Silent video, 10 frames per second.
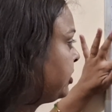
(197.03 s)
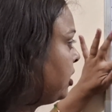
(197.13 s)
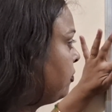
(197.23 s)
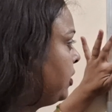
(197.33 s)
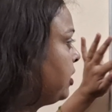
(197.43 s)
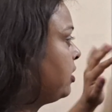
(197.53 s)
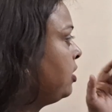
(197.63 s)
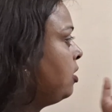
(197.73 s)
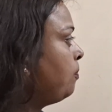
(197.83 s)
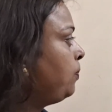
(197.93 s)
sulfate
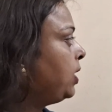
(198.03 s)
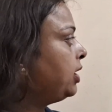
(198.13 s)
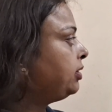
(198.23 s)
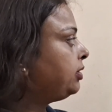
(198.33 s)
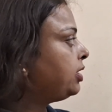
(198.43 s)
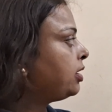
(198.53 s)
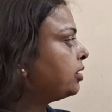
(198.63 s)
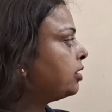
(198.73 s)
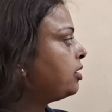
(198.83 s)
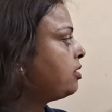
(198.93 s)
plus
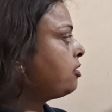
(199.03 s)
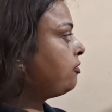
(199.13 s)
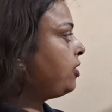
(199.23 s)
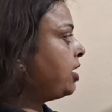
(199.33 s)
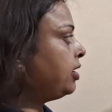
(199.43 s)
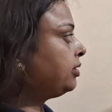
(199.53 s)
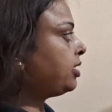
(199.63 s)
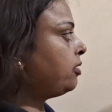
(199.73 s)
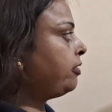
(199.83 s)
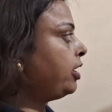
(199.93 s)
zinc. Ferrous
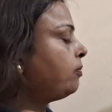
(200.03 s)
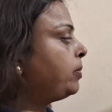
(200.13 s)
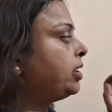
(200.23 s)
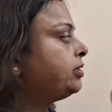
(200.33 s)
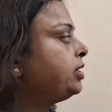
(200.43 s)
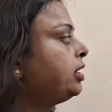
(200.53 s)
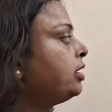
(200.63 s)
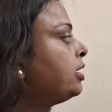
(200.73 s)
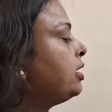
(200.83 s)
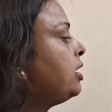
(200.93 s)
sulfate plus
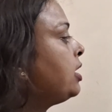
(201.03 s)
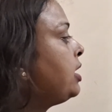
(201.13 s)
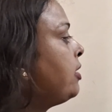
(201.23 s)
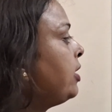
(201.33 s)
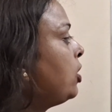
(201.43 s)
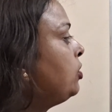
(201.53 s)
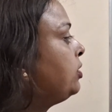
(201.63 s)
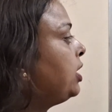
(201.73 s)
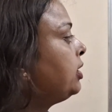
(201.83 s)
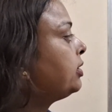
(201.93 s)
zinc. Given out
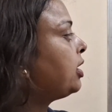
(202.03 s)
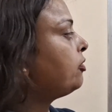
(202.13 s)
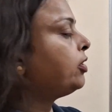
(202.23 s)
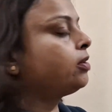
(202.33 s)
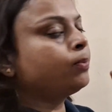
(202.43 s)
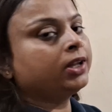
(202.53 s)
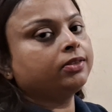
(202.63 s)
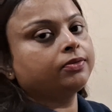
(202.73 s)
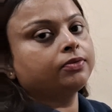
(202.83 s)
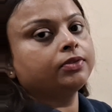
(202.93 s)
zinc sulfate
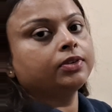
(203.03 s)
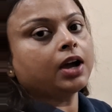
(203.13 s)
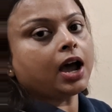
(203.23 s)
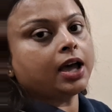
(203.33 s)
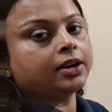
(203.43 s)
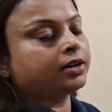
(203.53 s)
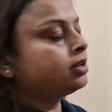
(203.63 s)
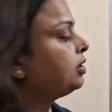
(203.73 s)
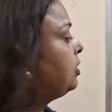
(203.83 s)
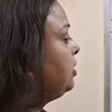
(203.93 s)
plus iron.
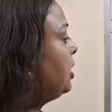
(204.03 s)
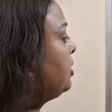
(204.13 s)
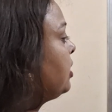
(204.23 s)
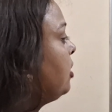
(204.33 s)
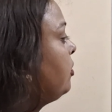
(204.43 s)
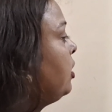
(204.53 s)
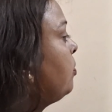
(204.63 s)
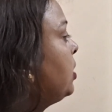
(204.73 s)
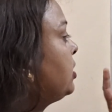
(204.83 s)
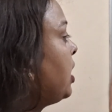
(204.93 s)
Zinc sulfate
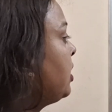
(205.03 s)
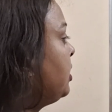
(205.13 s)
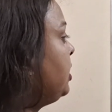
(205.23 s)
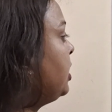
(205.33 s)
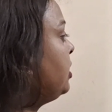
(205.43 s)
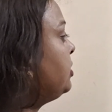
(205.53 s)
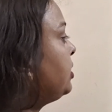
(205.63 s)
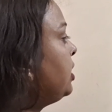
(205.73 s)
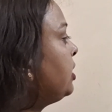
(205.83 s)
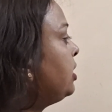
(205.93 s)
plus iron. Here
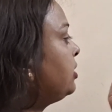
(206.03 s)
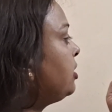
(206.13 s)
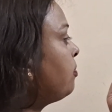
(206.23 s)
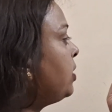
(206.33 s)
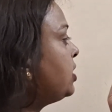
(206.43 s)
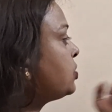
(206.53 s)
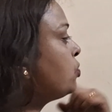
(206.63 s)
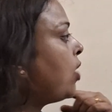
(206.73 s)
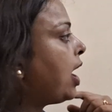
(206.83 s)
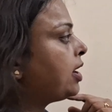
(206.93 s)
zinc is replaced
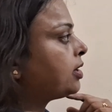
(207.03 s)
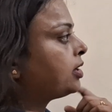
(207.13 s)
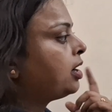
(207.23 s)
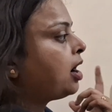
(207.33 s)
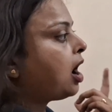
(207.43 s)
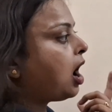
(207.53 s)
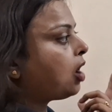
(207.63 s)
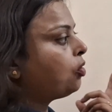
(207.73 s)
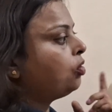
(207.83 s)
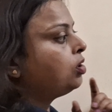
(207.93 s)
to iron.
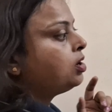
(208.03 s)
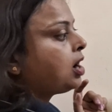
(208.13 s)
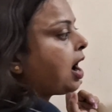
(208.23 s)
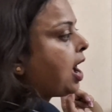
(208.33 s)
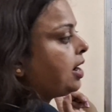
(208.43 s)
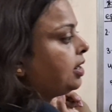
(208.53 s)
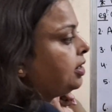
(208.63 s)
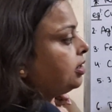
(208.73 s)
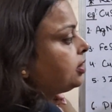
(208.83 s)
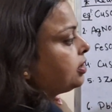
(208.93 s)
How? Iron
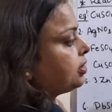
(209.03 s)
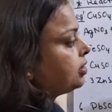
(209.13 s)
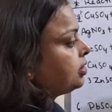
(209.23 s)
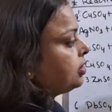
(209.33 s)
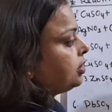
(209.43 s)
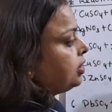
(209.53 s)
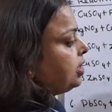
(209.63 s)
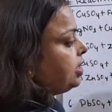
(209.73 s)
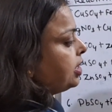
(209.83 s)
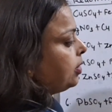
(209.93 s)
is
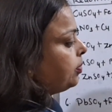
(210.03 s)
here